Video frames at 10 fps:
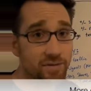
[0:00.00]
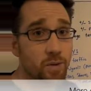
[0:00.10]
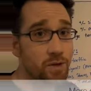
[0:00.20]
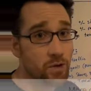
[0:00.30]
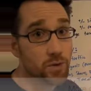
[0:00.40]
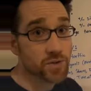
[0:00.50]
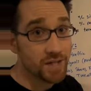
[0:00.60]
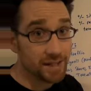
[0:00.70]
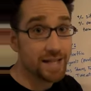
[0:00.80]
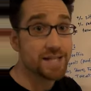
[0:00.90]
Everyone knows
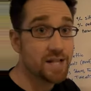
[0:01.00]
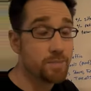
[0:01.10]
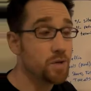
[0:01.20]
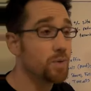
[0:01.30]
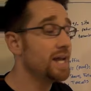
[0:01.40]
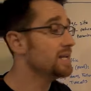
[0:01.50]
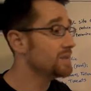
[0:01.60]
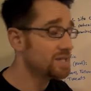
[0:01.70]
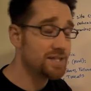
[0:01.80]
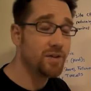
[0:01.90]
that links help you rank.
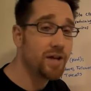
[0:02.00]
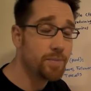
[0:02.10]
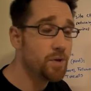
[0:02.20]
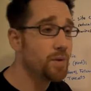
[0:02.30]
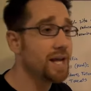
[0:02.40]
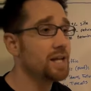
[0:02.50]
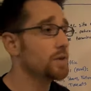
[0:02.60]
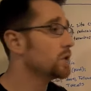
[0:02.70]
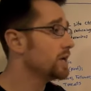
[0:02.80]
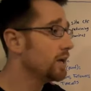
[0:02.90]
They still help you rank.
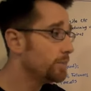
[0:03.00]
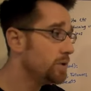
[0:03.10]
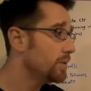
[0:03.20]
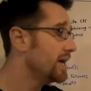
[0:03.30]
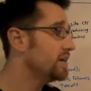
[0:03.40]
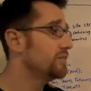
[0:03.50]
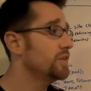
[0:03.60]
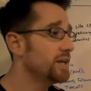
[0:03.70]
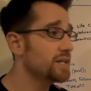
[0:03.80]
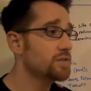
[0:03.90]
They're going to help you rank for
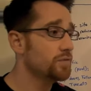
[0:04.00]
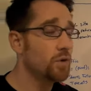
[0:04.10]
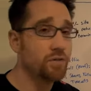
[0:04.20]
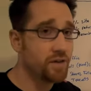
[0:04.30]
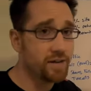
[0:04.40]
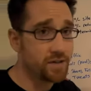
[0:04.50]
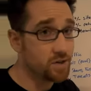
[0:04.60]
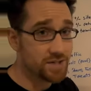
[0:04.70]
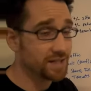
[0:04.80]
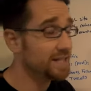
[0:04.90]
the next 4 or 5
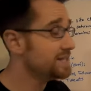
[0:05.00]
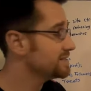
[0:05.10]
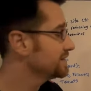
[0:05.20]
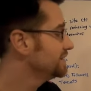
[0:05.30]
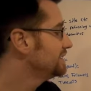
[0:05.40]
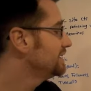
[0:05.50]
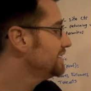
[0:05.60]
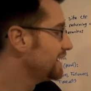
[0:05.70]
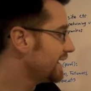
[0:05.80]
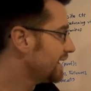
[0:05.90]
years at least.
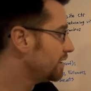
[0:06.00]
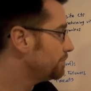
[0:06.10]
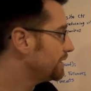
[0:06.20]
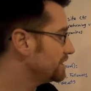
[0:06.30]
Now,